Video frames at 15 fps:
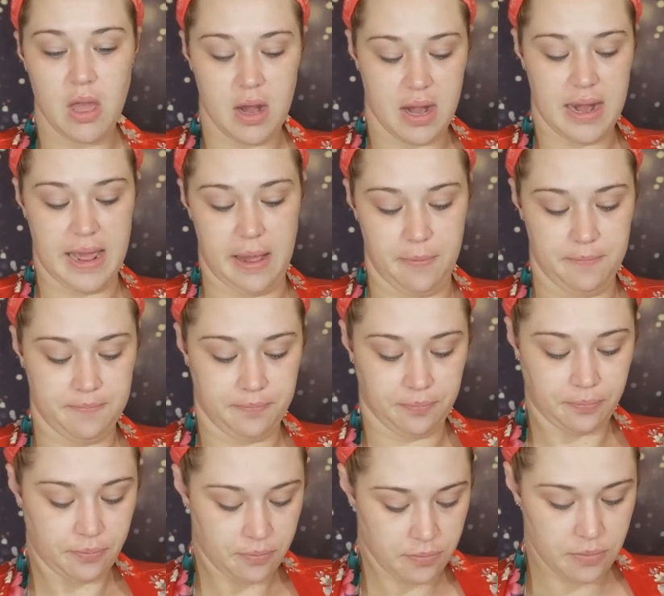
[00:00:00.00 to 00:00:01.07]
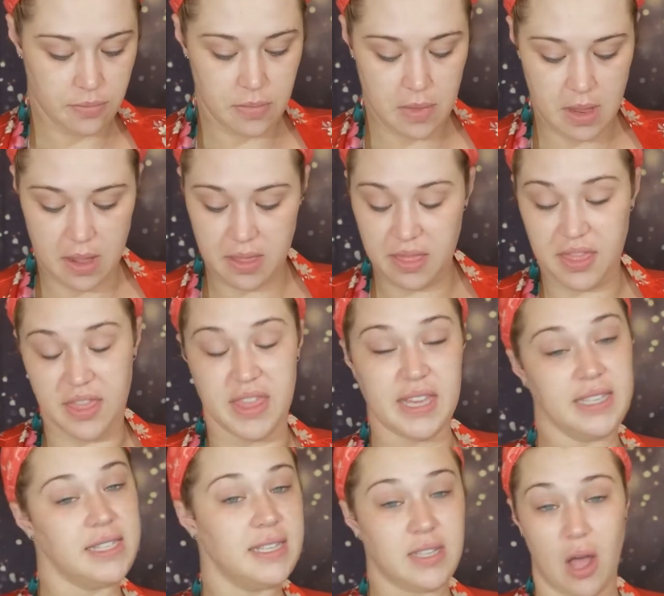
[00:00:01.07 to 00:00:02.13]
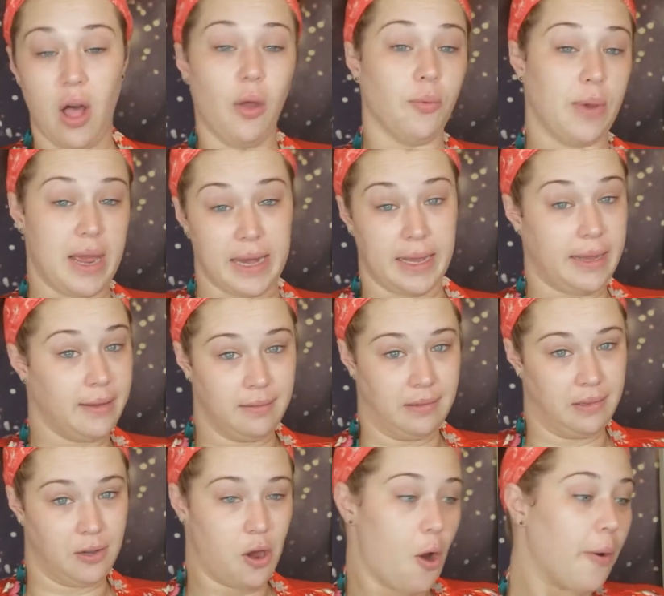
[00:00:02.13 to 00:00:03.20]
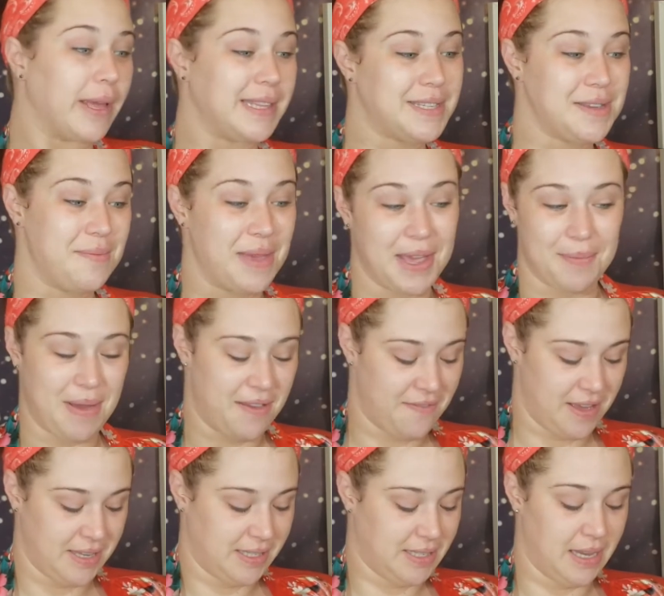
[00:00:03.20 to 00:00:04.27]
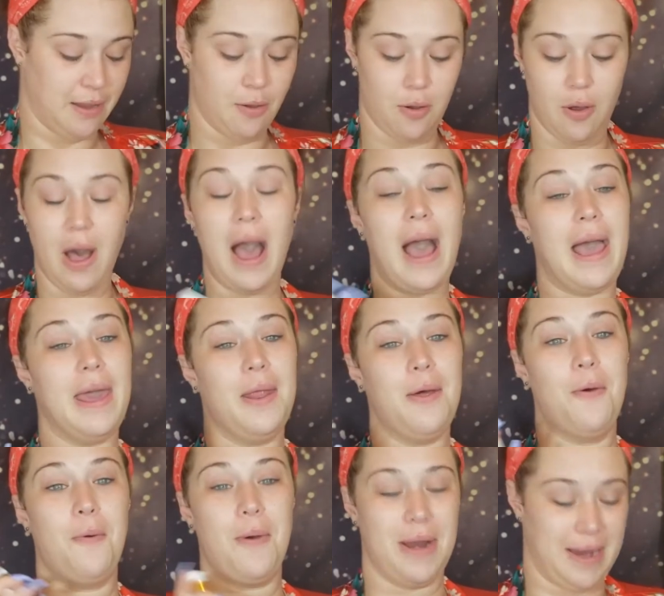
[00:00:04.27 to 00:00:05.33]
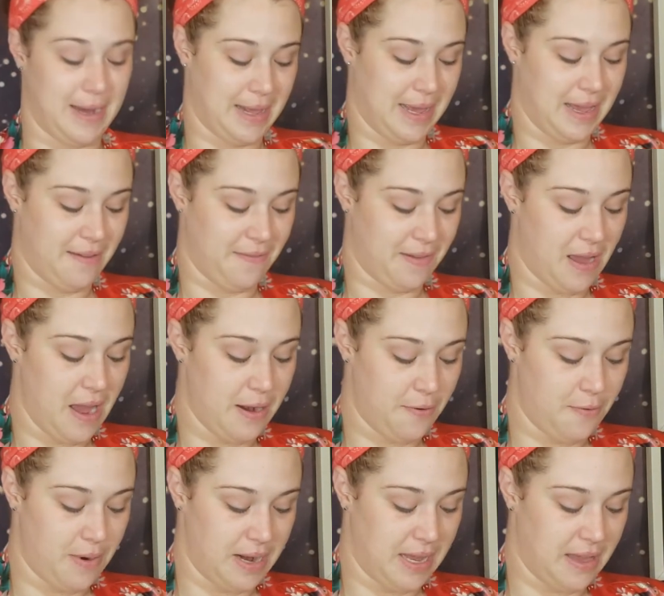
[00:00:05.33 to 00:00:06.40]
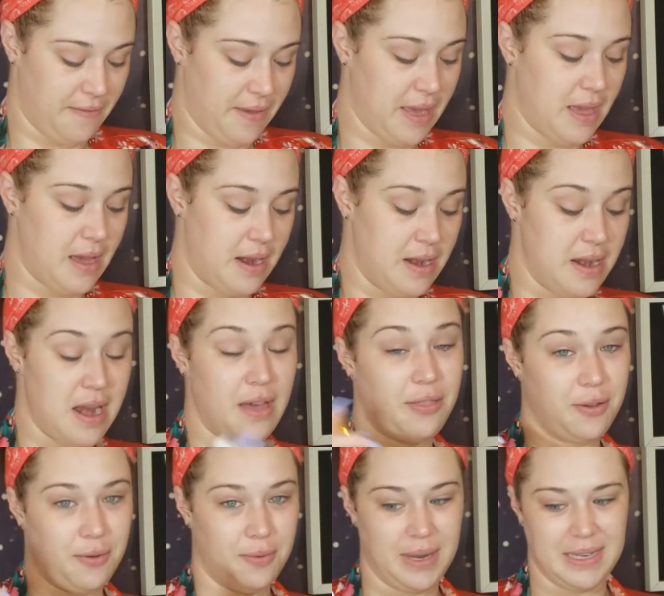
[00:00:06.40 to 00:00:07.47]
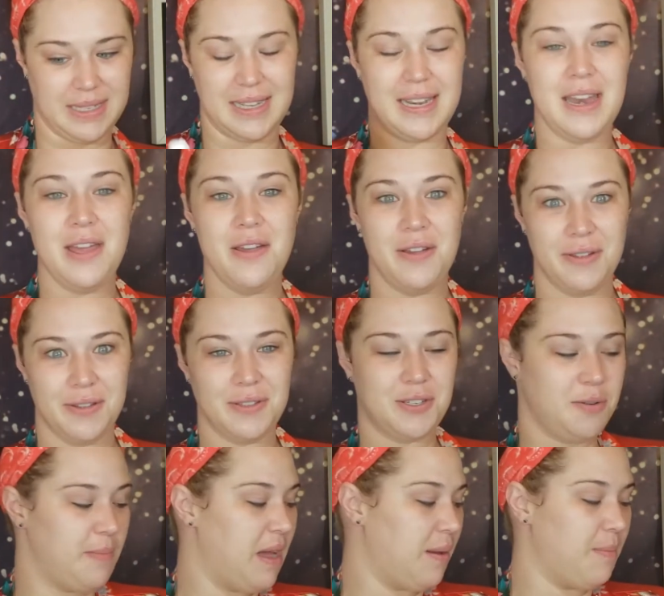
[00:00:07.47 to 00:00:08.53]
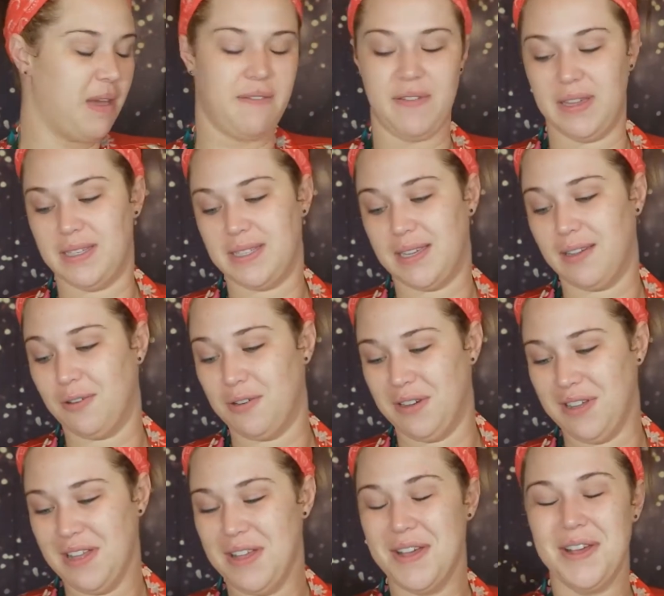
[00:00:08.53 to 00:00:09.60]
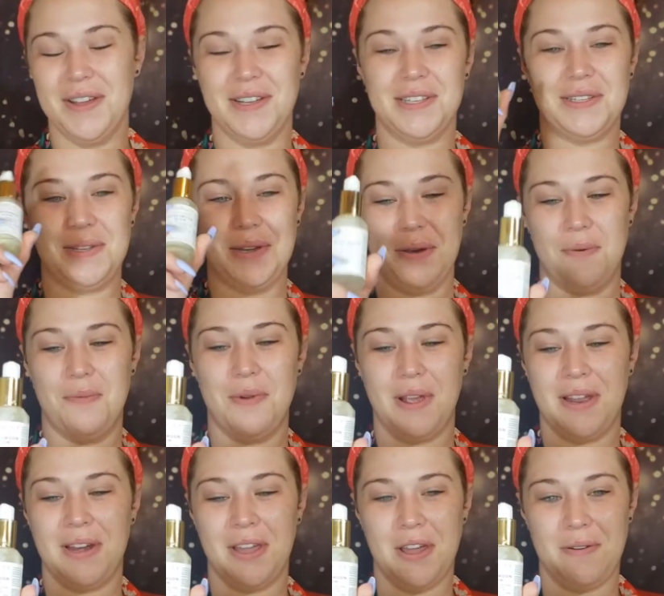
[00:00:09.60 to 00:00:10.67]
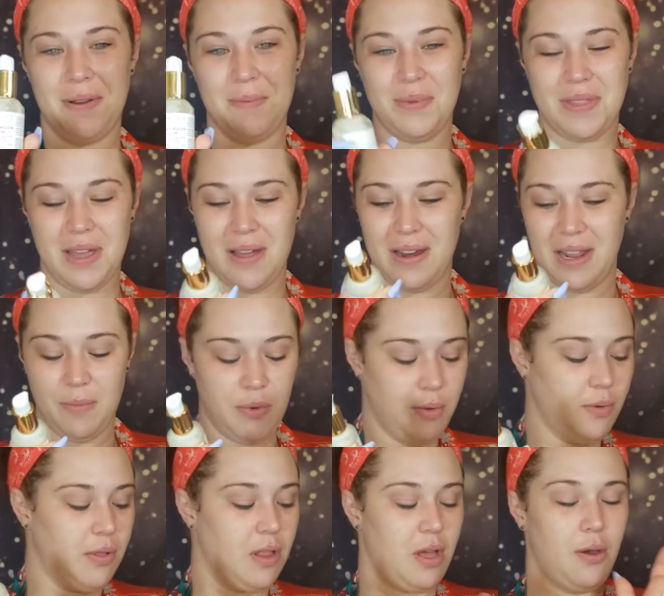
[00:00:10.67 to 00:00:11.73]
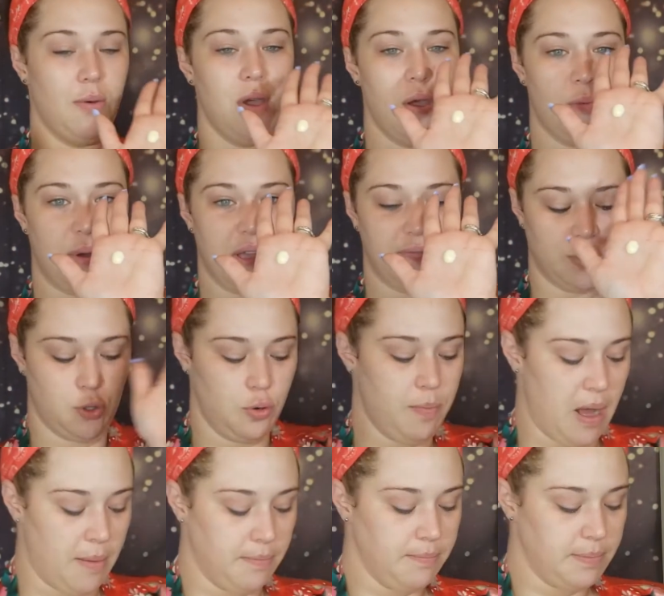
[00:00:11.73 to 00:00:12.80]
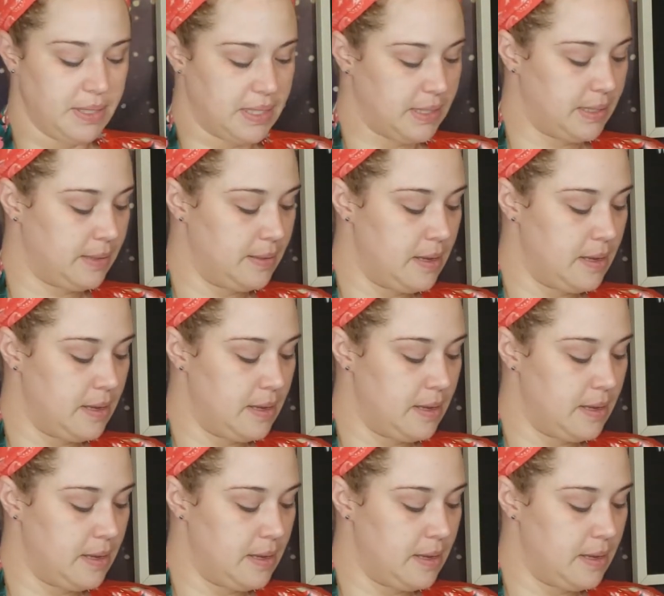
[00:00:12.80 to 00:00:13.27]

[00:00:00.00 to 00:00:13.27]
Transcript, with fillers: Now, this is already going to make my face tingle. I don't want it to give it, I don't want to give it another reason to make my face tingle. So we're gonna go in with the Honeymoon Glow. We have two pumps.